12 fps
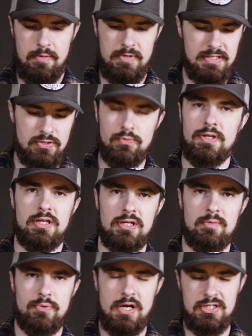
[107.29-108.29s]
It's a really
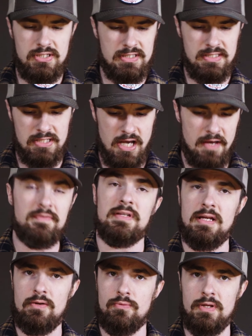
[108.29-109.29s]
good brush. It's soft
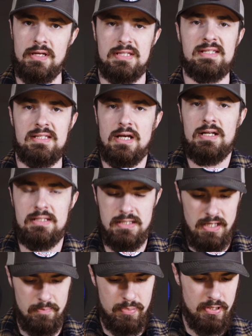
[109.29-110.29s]
and it really suds
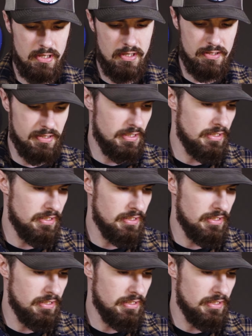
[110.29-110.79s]
up the